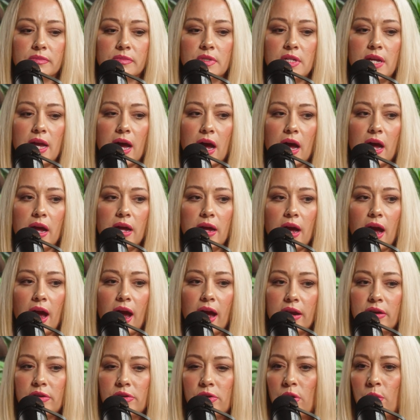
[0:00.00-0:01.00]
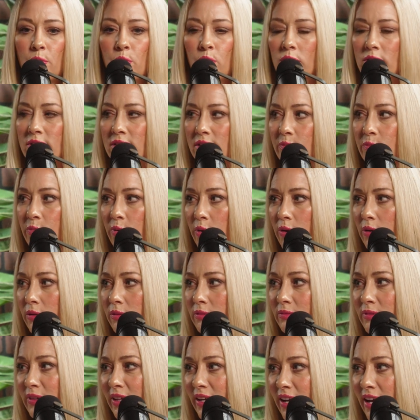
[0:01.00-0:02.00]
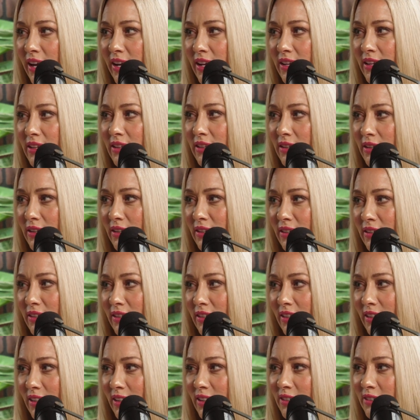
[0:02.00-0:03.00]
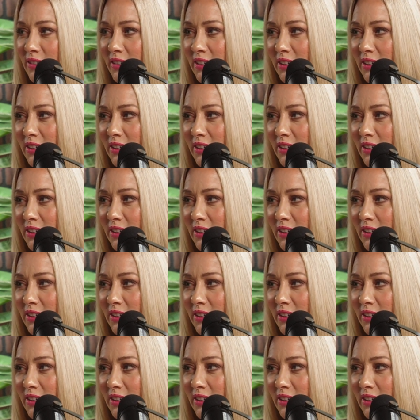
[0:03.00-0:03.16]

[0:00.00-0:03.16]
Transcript: Yeah. I don't know. More simple. Like I don't